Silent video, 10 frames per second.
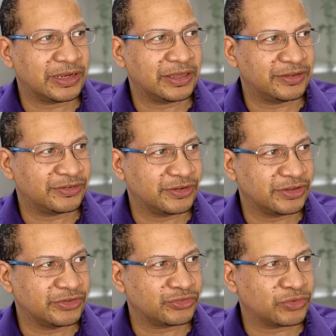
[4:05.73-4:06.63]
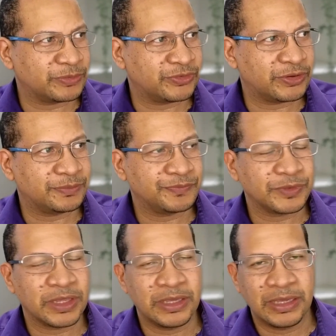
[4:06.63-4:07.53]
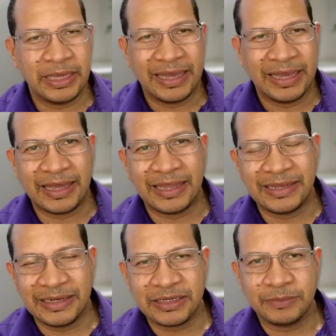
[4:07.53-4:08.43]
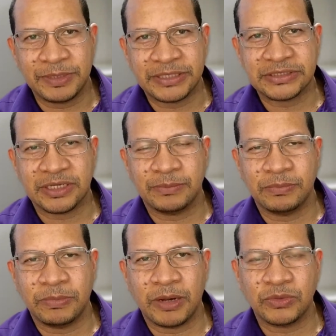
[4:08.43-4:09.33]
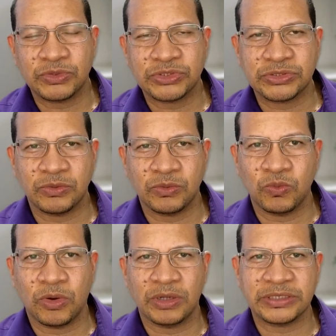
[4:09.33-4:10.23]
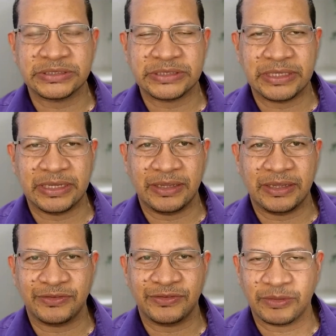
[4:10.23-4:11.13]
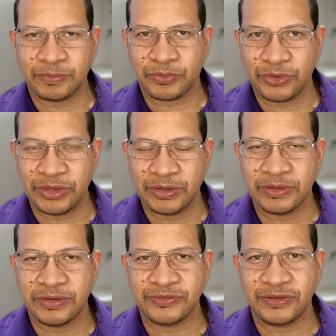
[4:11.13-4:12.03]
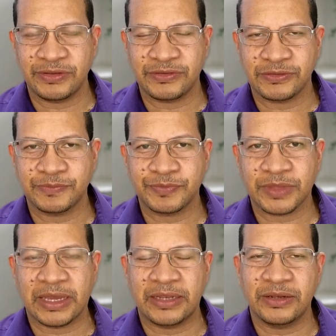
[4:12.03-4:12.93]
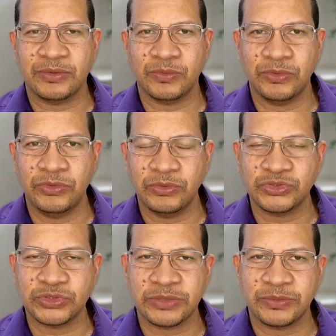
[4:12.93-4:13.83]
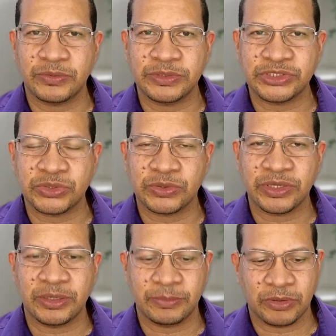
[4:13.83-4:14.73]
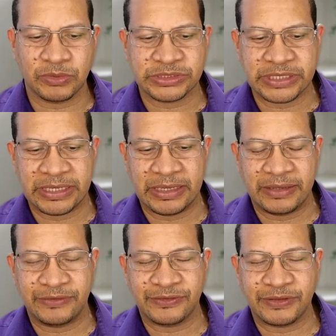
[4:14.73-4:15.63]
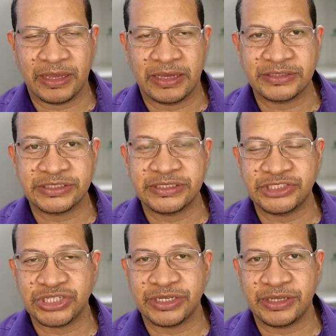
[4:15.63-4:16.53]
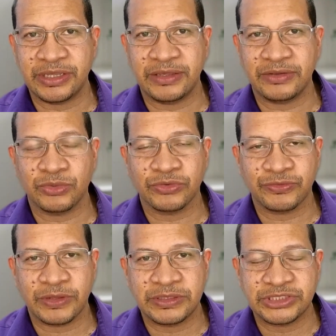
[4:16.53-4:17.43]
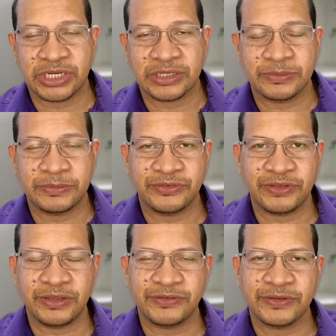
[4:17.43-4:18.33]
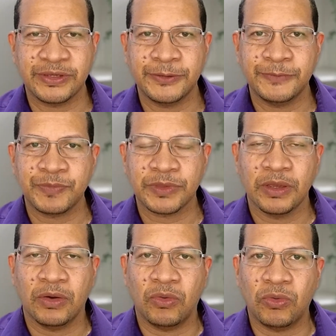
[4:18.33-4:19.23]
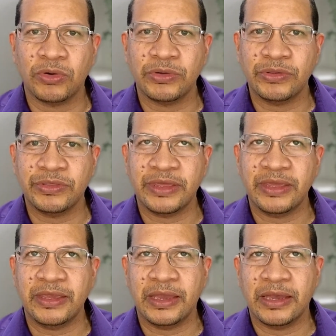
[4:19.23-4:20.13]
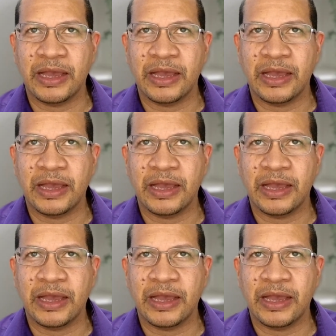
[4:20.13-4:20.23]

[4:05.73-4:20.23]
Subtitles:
link is in the description. A little bit about what is a prion disease. And usually what we're talking about is CJD, Creutzfeldt-Jakob disease, or the